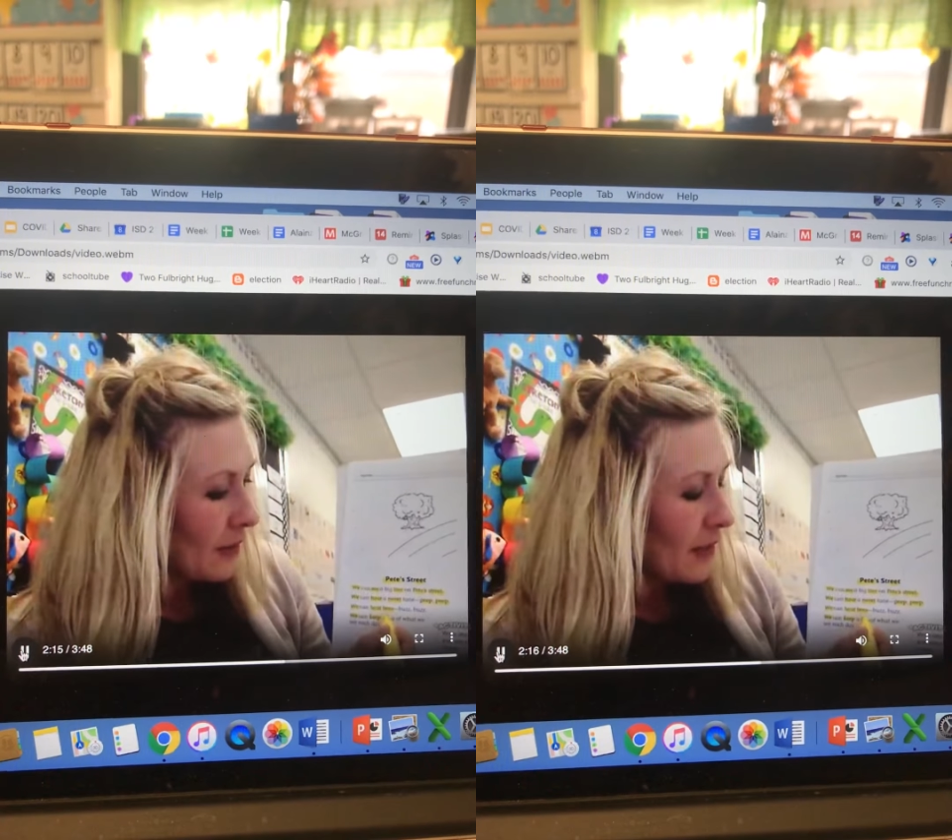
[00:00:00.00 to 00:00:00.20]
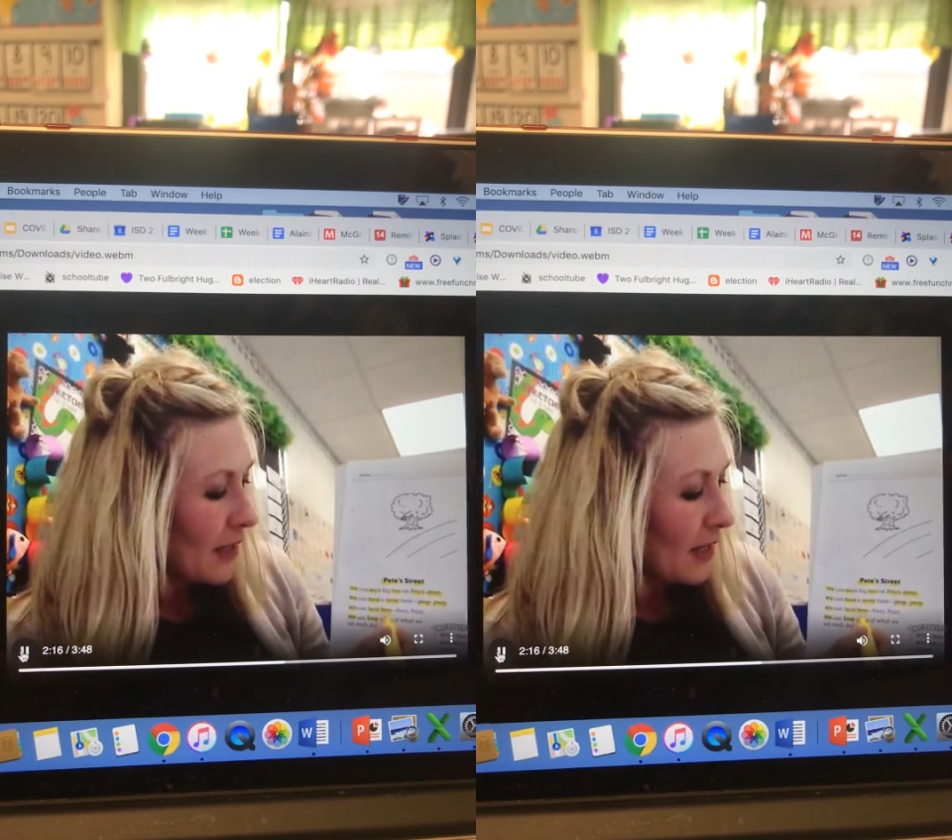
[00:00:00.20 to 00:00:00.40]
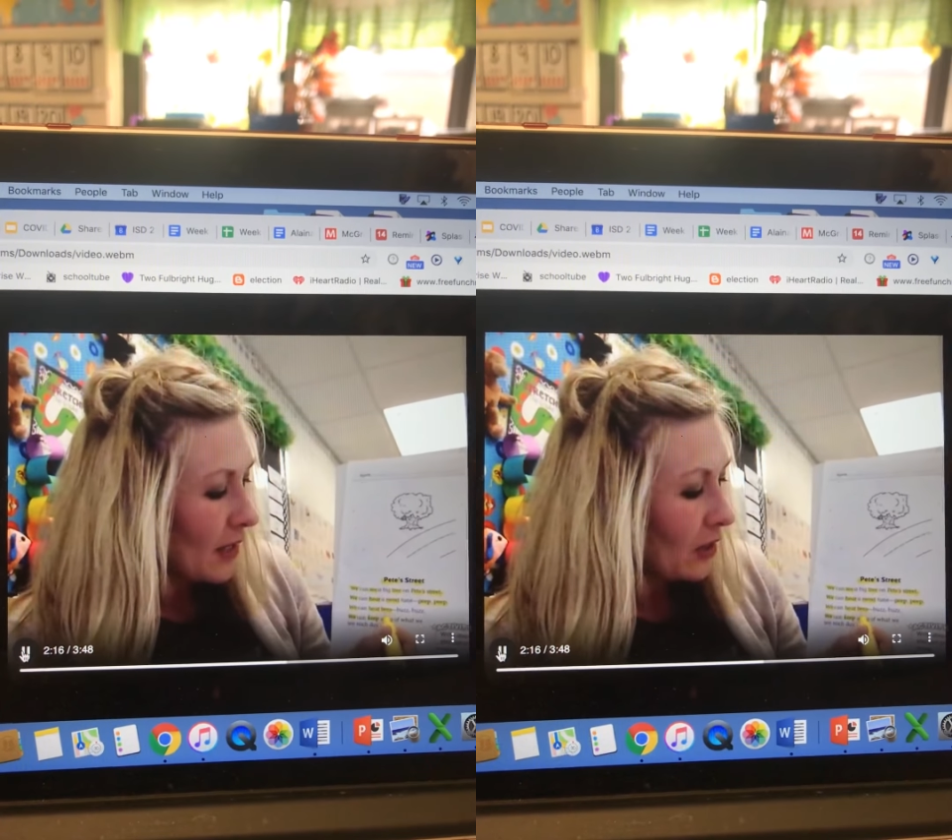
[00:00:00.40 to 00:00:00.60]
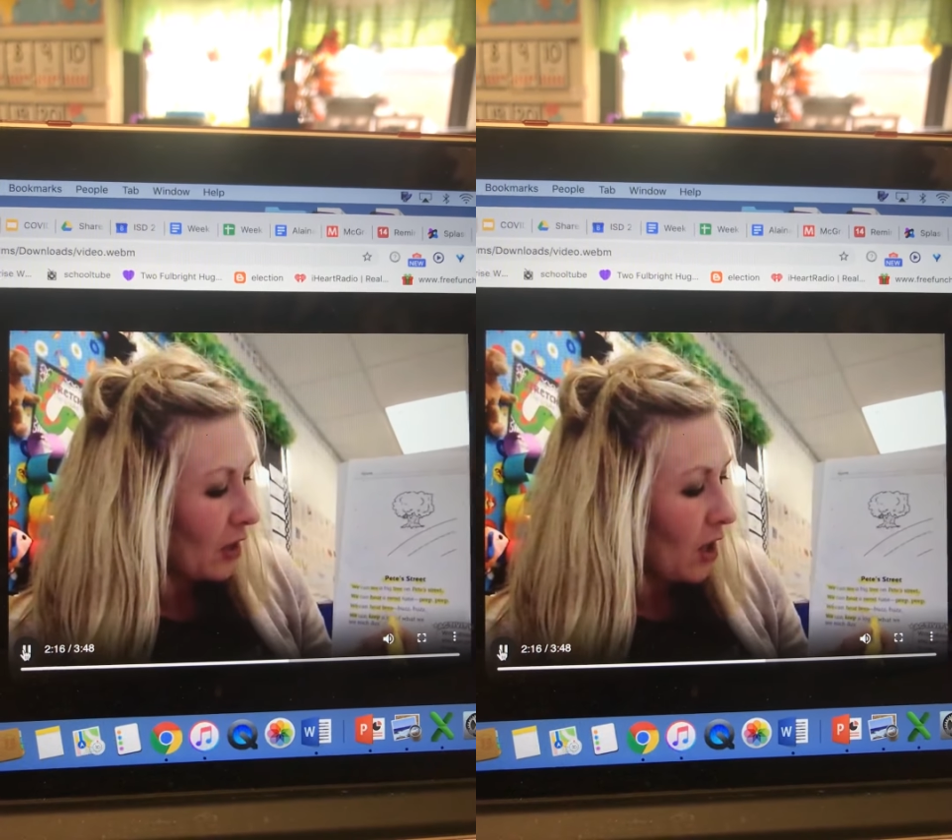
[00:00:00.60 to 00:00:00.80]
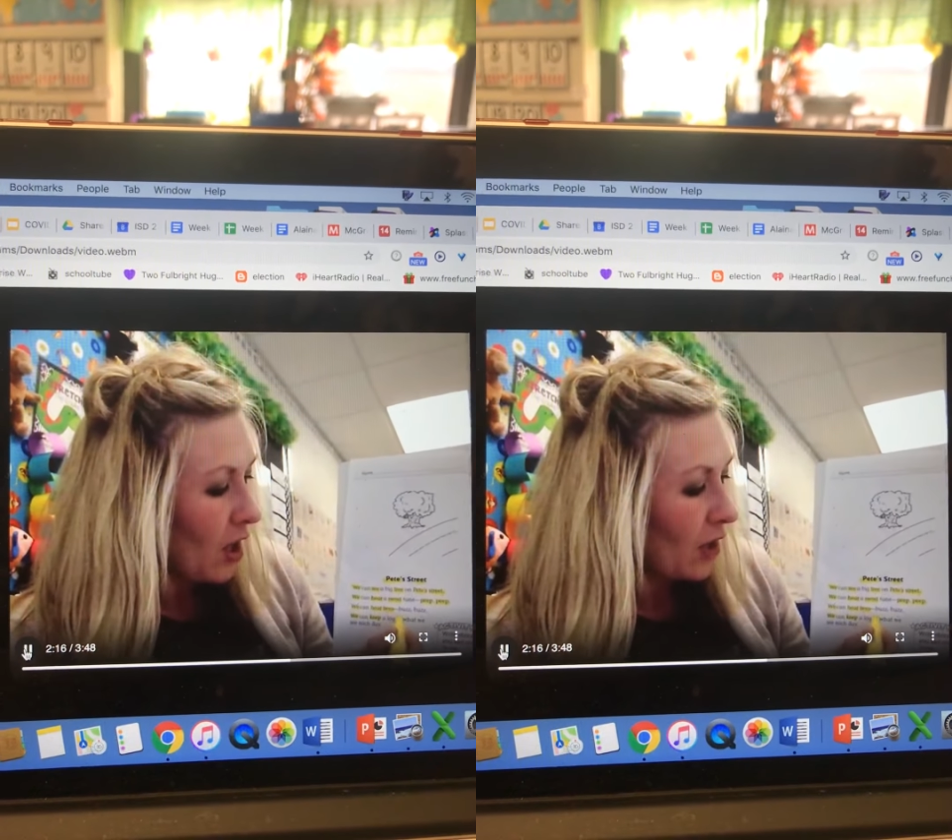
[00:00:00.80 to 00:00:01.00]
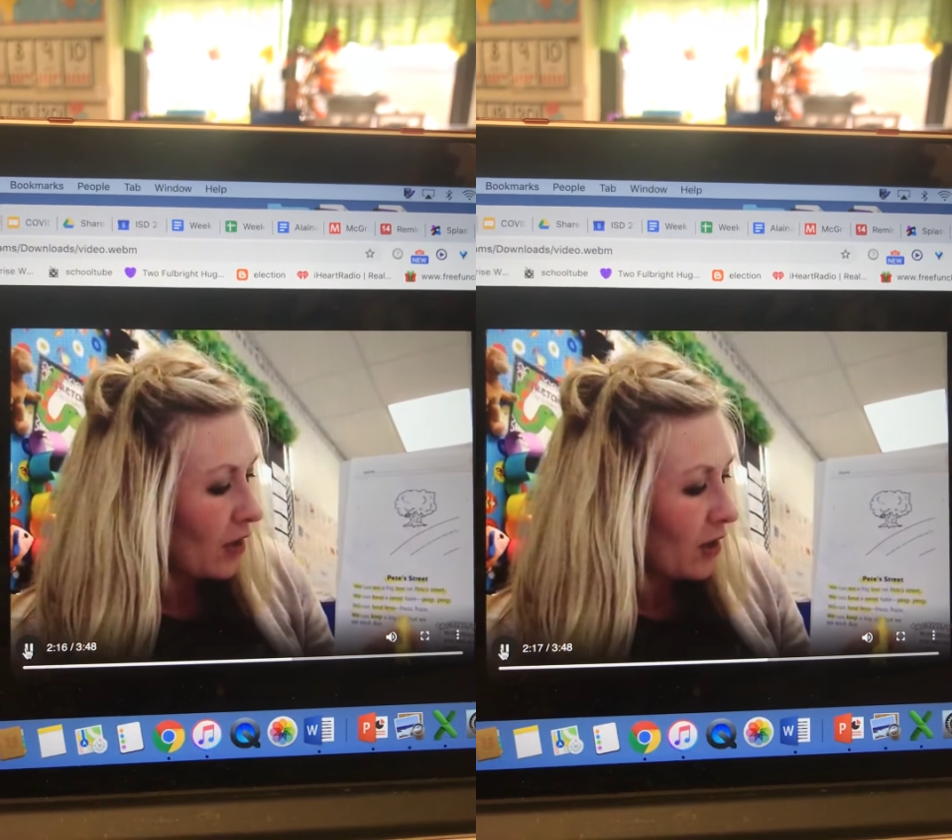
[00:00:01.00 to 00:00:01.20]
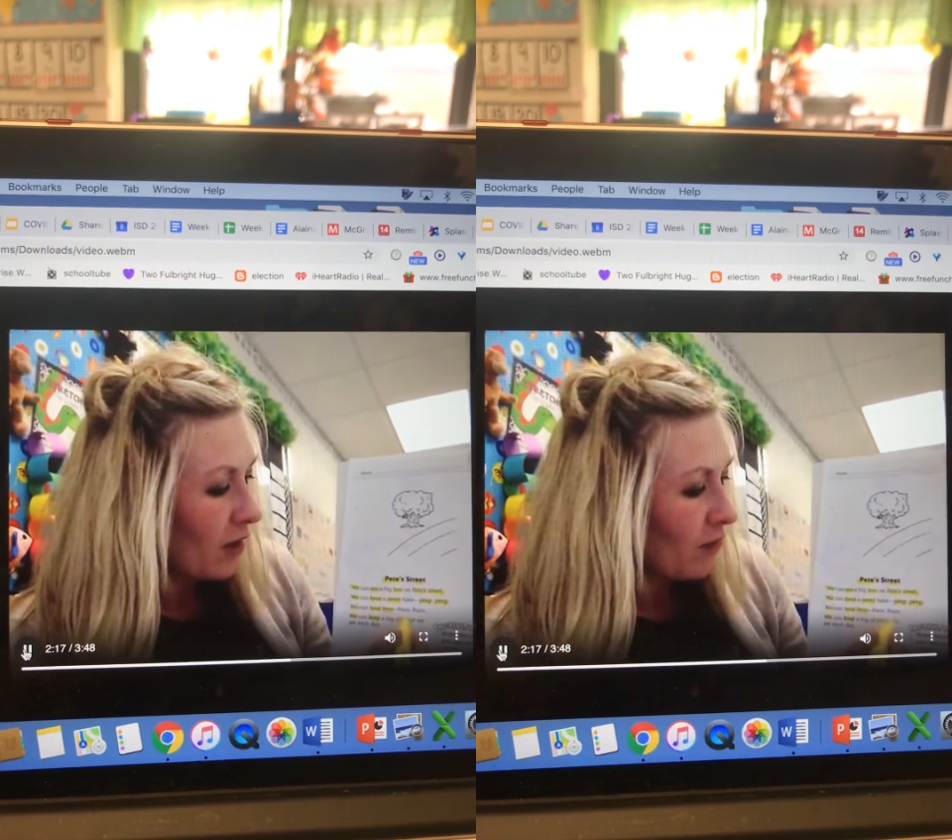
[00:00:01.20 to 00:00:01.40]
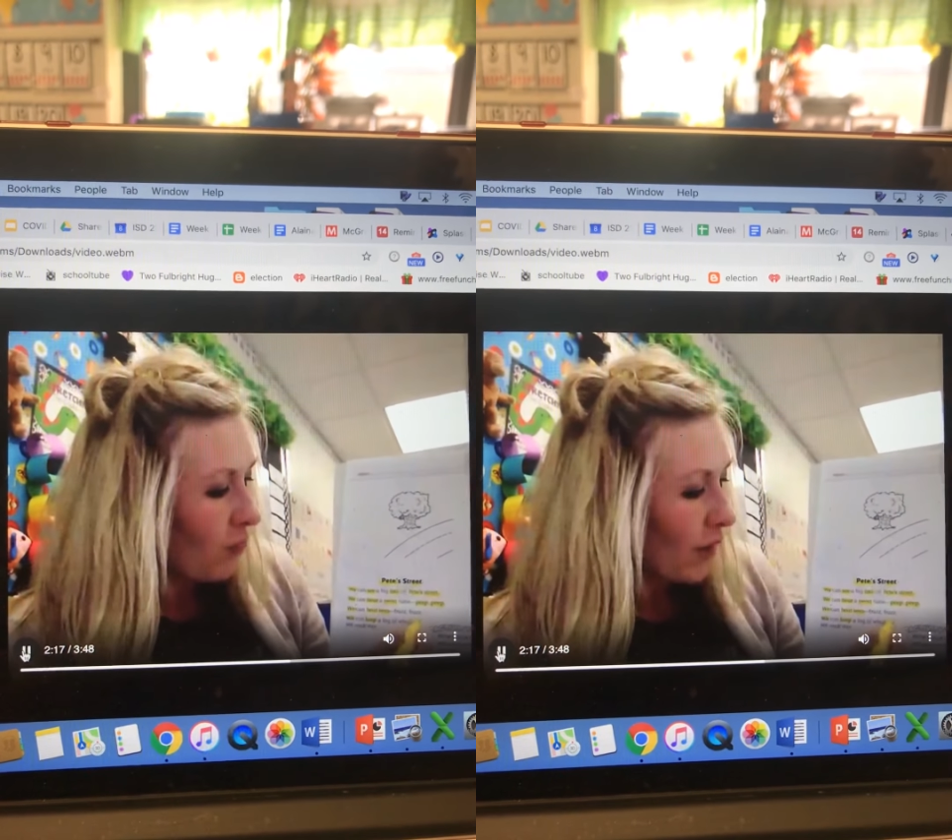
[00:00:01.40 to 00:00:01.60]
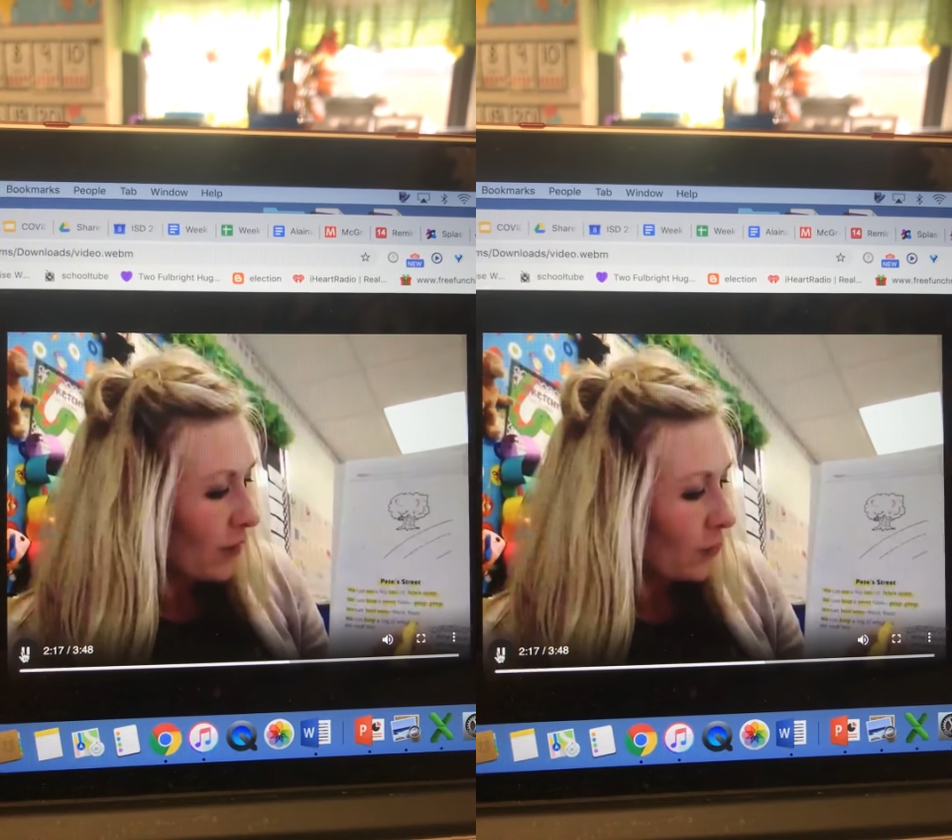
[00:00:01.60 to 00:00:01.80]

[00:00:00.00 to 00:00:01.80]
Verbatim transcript: a log of what